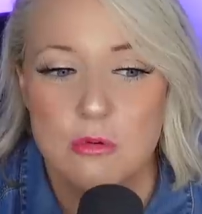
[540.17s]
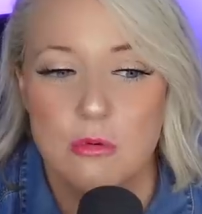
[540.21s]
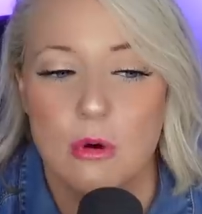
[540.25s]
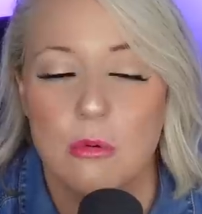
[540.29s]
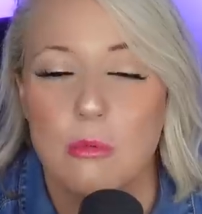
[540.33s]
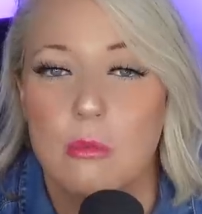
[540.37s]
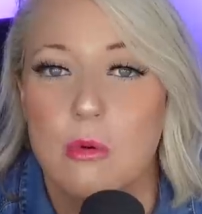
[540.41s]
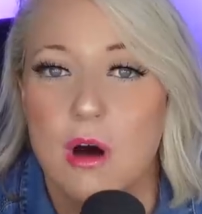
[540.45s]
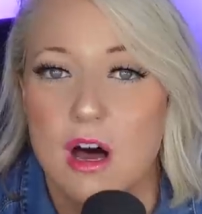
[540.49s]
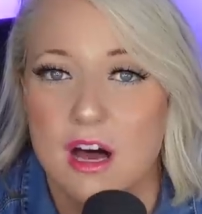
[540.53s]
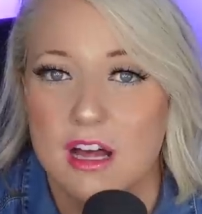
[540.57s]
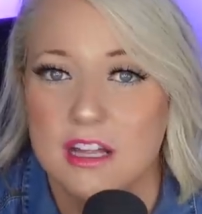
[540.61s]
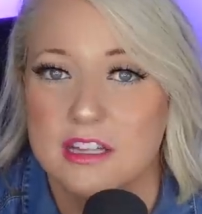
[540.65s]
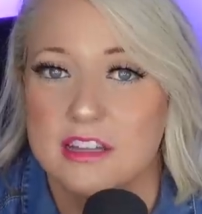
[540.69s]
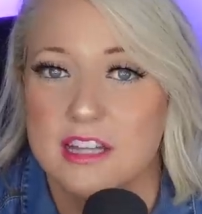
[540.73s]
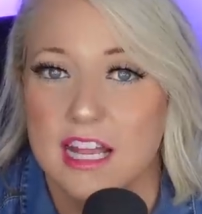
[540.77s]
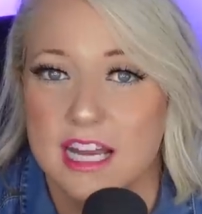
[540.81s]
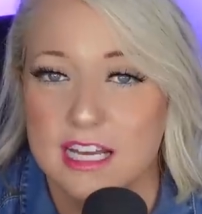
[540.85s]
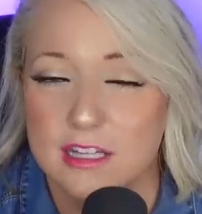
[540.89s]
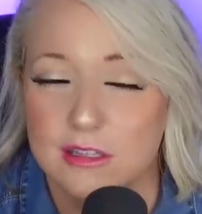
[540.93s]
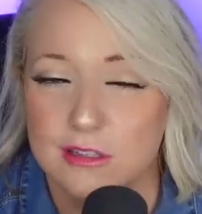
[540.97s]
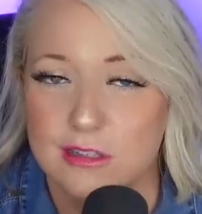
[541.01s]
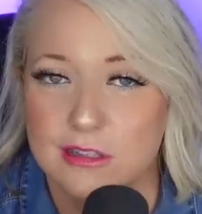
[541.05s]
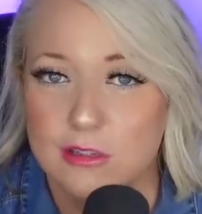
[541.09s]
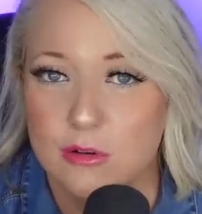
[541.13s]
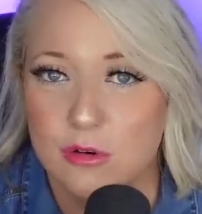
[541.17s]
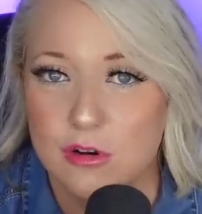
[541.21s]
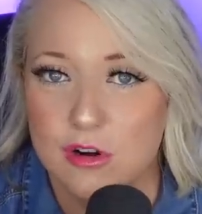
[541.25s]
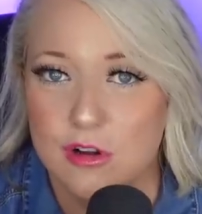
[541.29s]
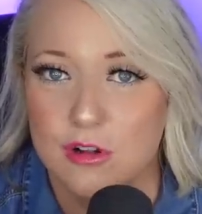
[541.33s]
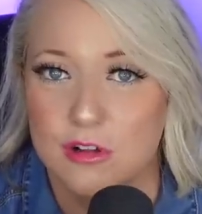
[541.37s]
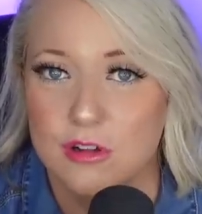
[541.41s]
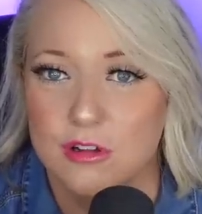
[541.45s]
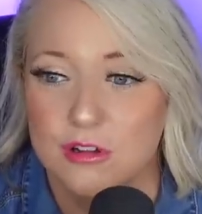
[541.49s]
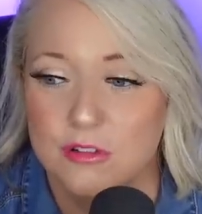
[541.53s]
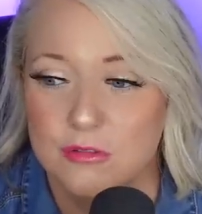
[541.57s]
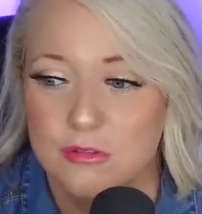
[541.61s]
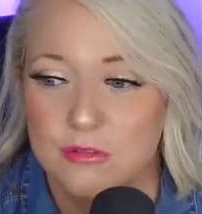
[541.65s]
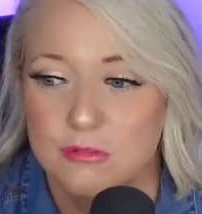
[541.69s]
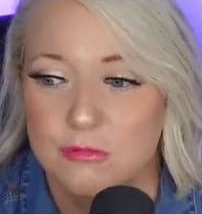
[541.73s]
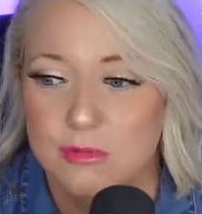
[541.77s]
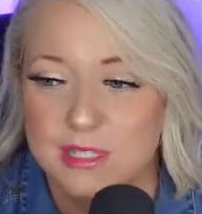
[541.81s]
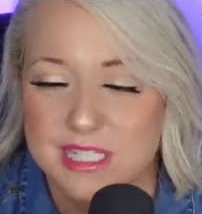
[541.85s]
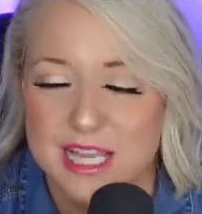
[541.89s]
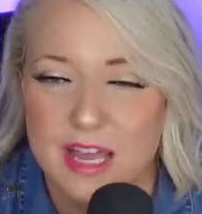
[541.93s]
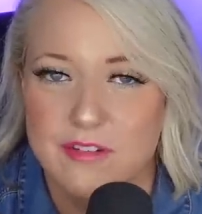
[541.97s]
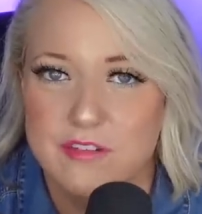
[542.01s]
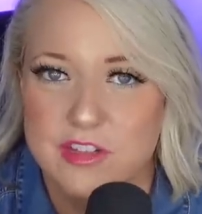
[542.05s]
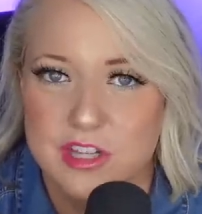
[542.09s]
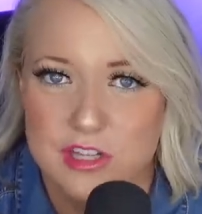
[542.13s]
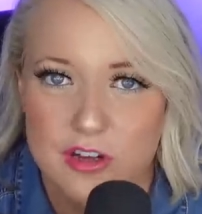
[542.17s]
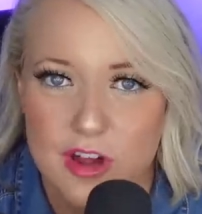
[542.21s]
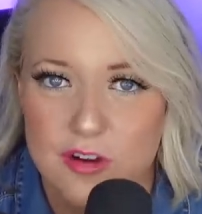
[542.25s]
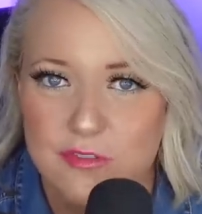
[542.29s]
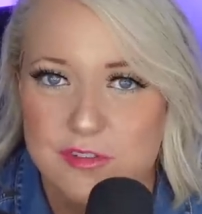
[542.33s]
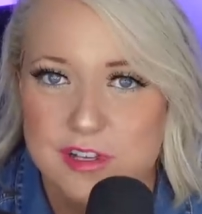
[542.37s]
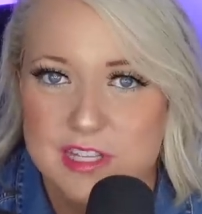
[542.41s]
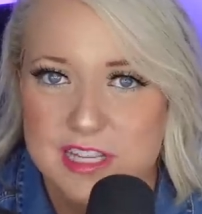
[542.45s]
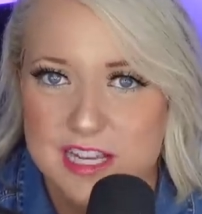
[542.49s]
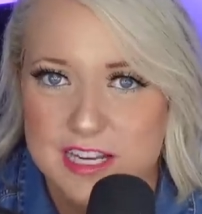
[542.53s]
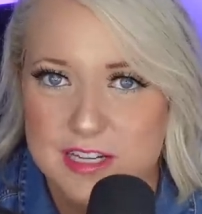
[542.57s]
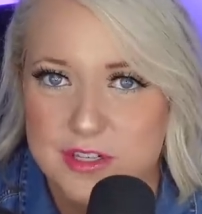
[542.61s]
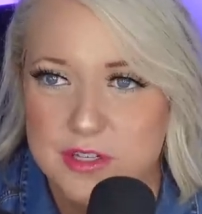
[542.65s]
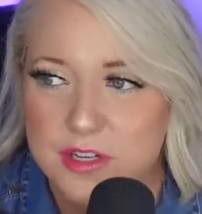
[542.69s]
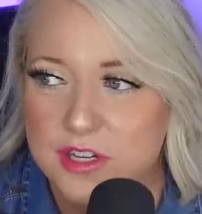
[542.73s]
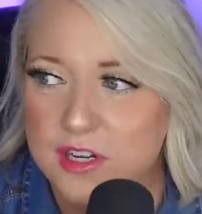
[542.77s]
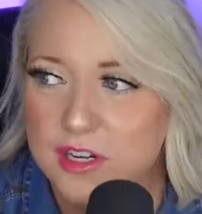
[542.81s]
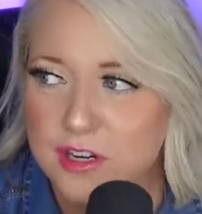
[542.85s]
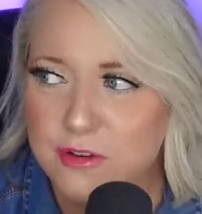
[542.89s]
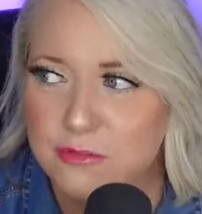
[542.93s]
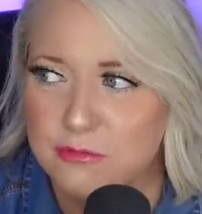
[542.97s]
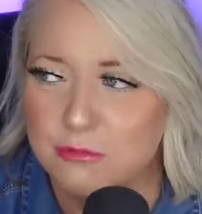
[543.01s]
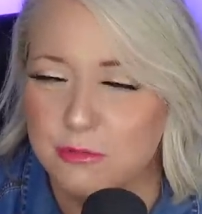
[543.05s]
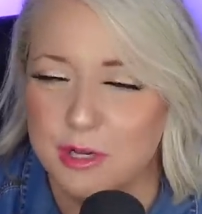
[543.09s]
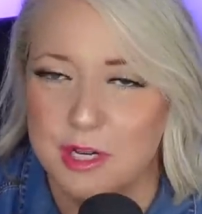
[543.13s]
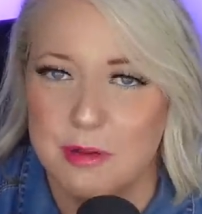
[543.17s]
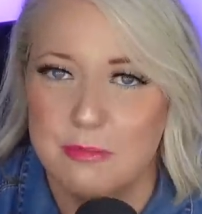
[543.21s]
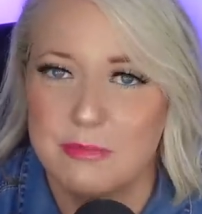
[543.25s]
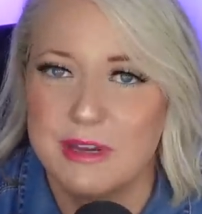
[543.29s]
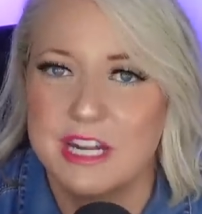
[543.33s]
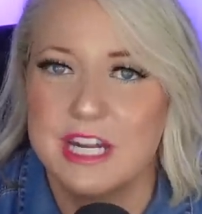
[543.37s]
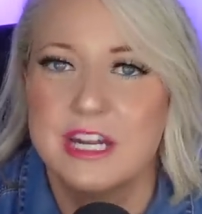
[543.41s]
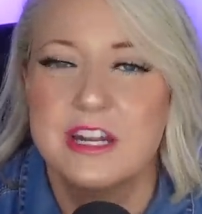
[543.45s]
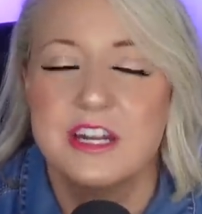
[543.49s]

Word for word: well, one, like Laurel was having the conversation, it would have